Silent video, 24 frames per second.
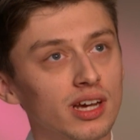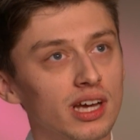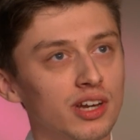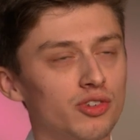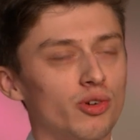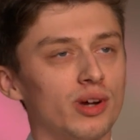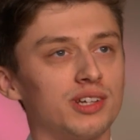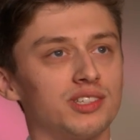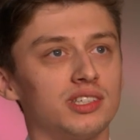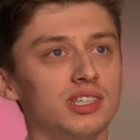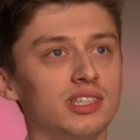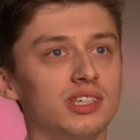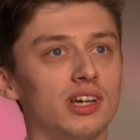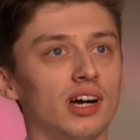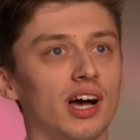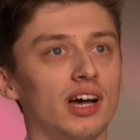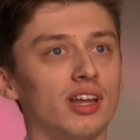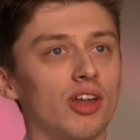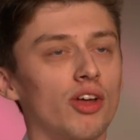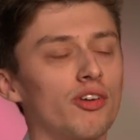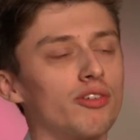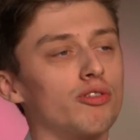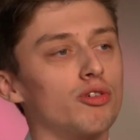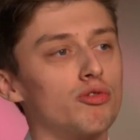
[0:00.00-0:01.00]
interesting guy. A
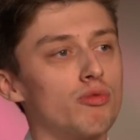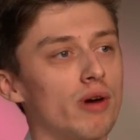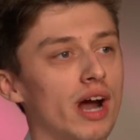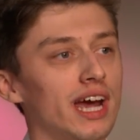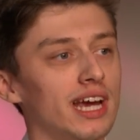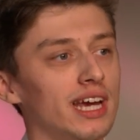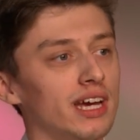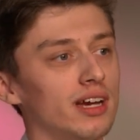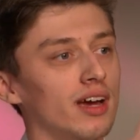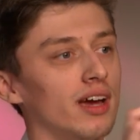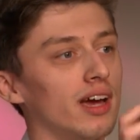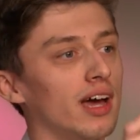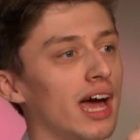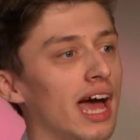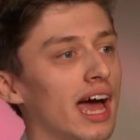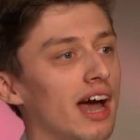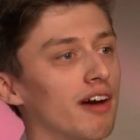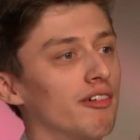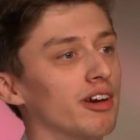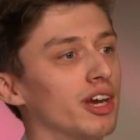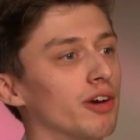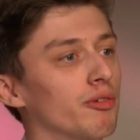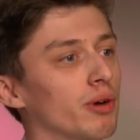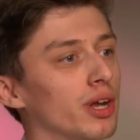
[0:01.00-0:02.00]
lot of grey
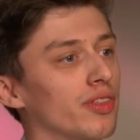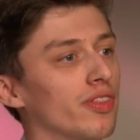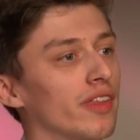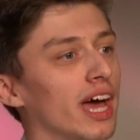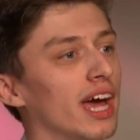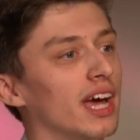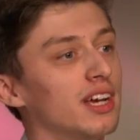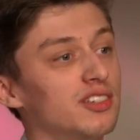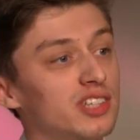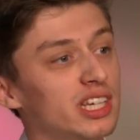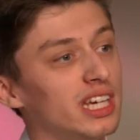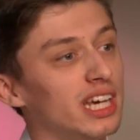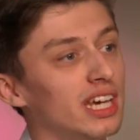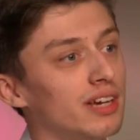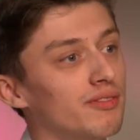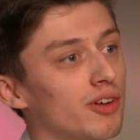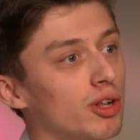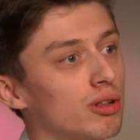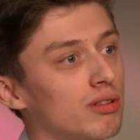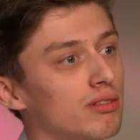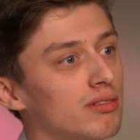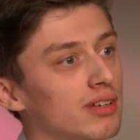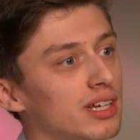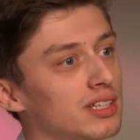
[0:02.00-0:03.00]
area in there. Is he
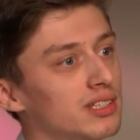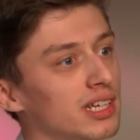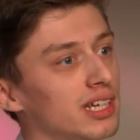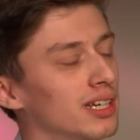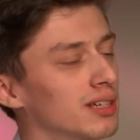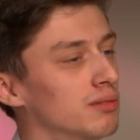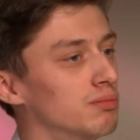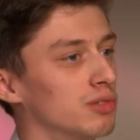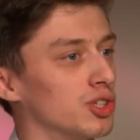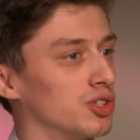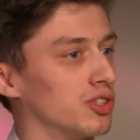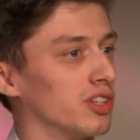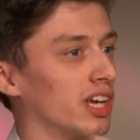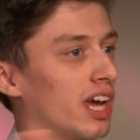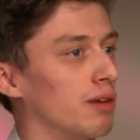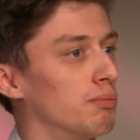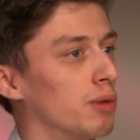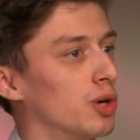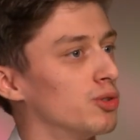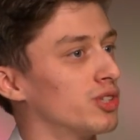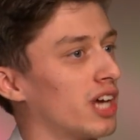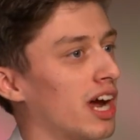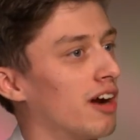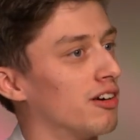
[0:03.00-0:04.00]
evil? Is he just the
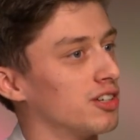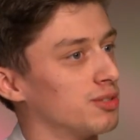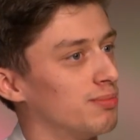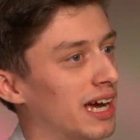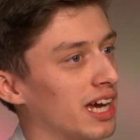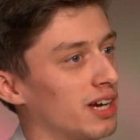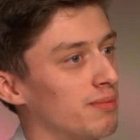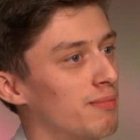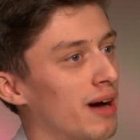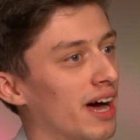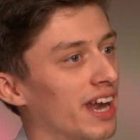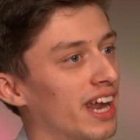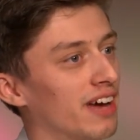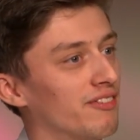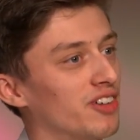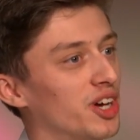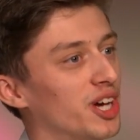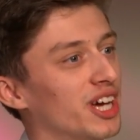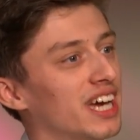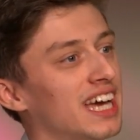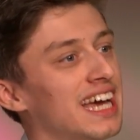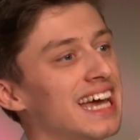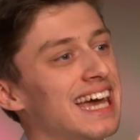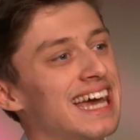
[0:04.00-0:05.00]
most charismatic man
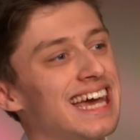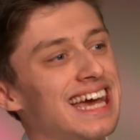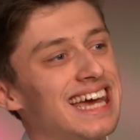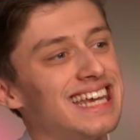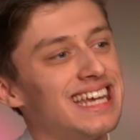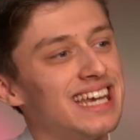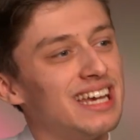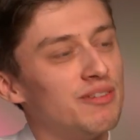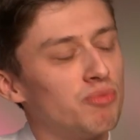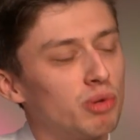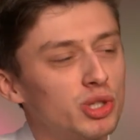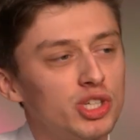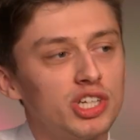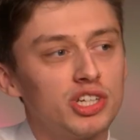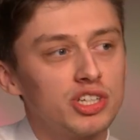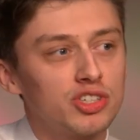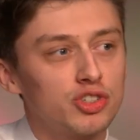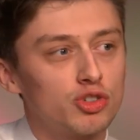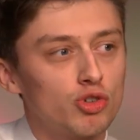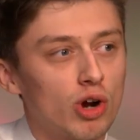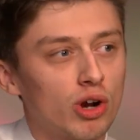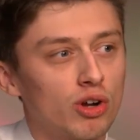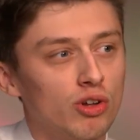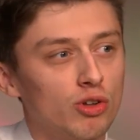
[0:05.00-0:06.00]
ever? Was it a
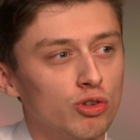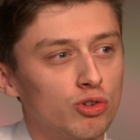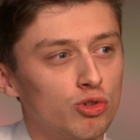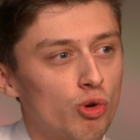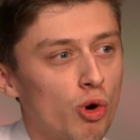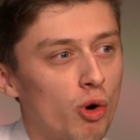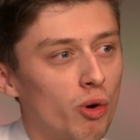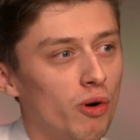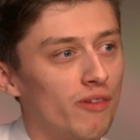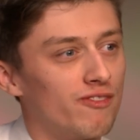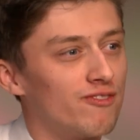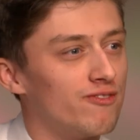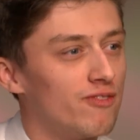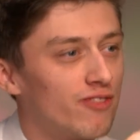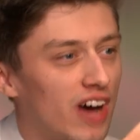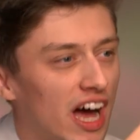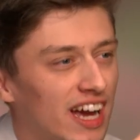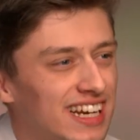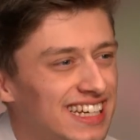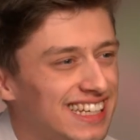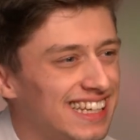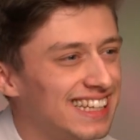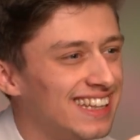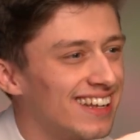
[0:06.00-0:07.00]
struggle
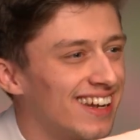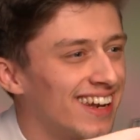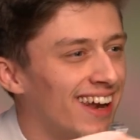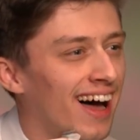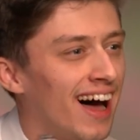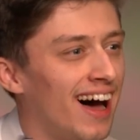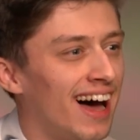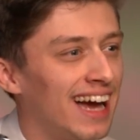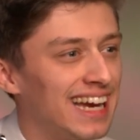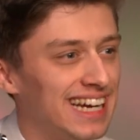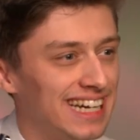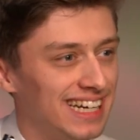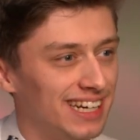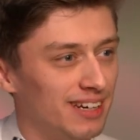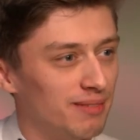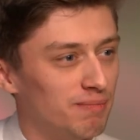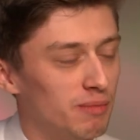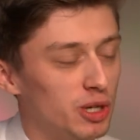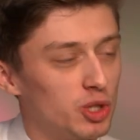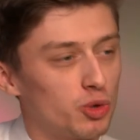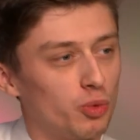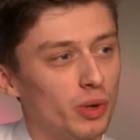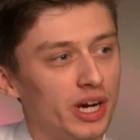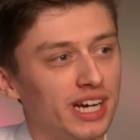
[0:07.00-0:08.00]
finding the line
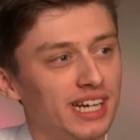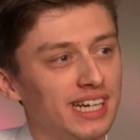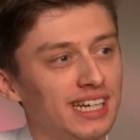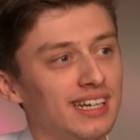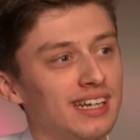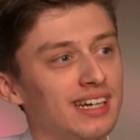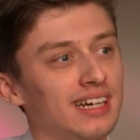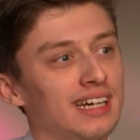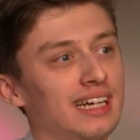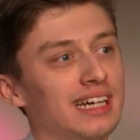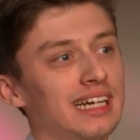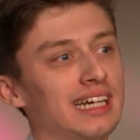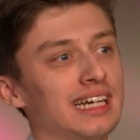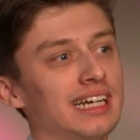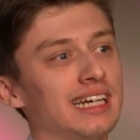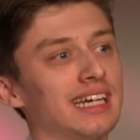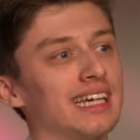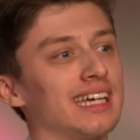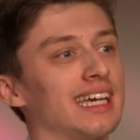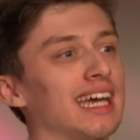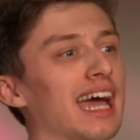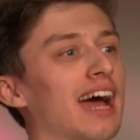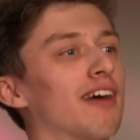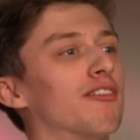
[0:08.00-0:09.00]
between
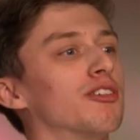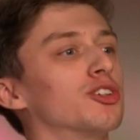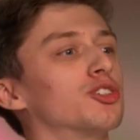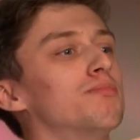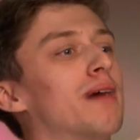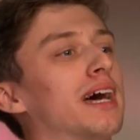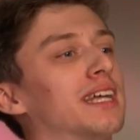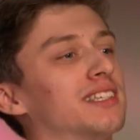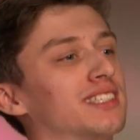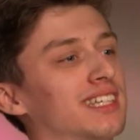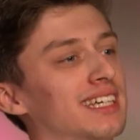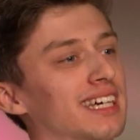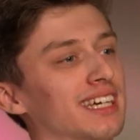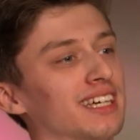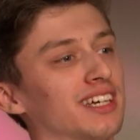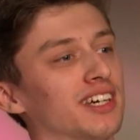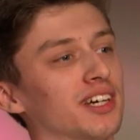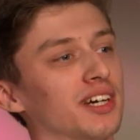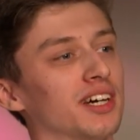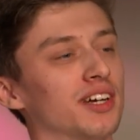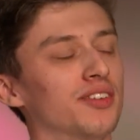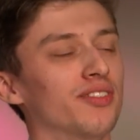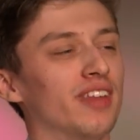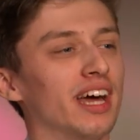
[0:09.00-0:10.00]
charismatic
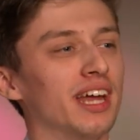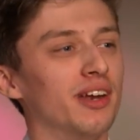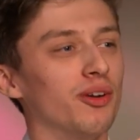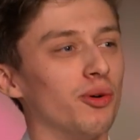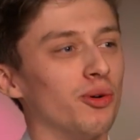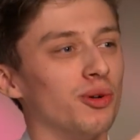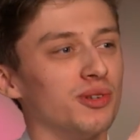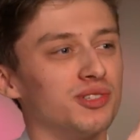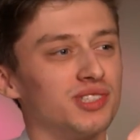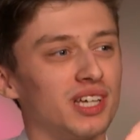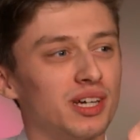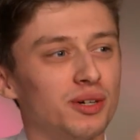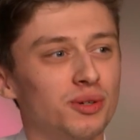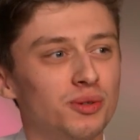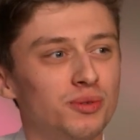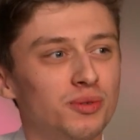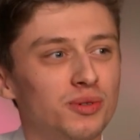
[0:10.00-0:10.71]
and then also